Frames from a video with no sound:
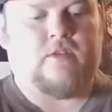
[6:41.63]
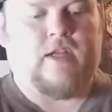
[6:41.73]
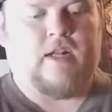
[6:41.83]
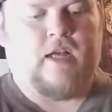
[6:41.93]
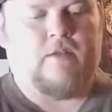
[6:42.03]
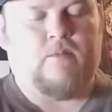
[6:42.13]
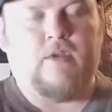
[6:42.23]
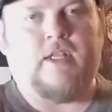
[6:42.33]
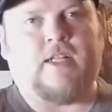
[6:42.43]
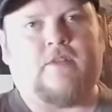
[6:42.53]
and I
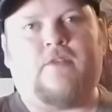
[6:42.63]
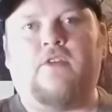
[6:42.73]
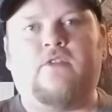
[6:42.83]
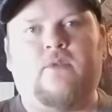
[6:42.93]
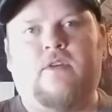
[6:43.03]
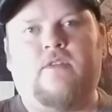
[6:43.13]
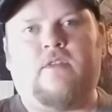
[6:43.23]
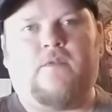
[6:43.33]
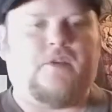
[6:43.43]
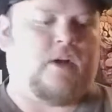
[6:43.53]
really liked the first one, so
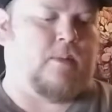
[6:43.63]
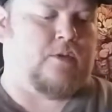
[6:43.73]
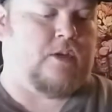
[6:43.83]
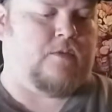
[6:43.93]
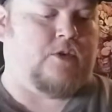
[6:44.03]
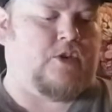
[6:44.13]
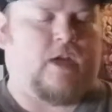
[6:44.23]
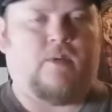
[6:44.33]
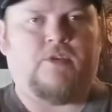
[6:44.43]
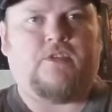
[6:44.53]
I figured I might as well give it a
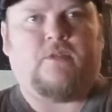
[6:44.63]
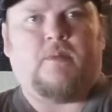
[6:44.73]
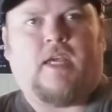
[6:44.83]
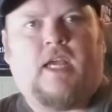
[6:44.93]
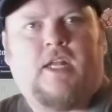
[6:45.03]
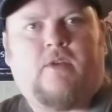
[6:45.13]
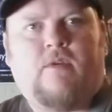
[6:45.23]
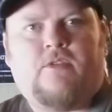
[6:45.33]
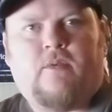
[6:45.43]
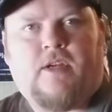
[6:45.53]
shot, which is The Mechanic
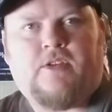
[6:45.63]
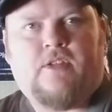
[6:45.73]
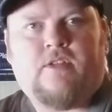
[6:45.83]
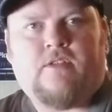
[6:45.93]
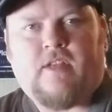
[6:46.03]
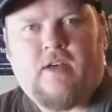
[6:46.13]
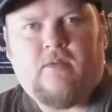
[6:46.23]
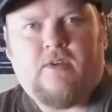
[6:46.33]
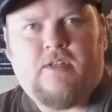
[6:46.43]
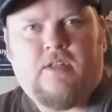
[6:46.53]
Resurrection, the second
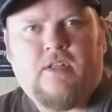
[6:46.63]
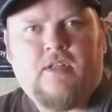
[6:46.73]
one.